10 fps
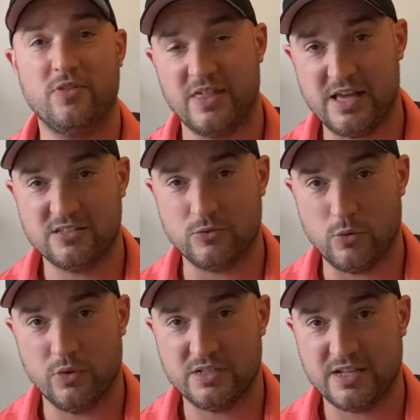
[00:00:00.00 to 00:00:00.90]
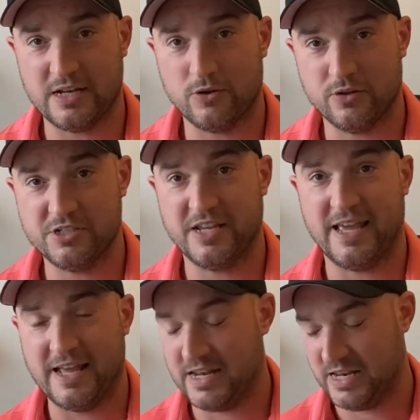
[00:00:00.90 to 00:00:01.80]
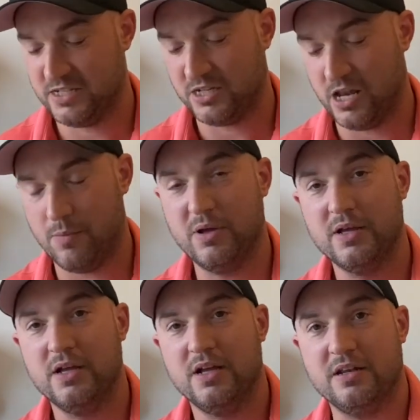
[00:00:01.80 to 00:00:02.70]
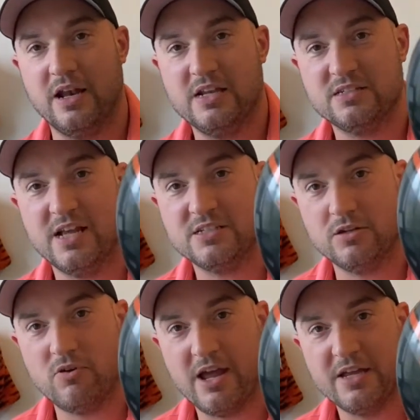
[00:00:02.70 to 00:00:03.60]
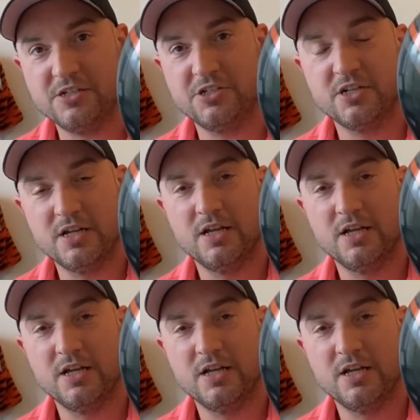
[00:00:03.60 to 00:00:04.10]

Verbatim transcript: There's all the technology in this club. Now let's get to the range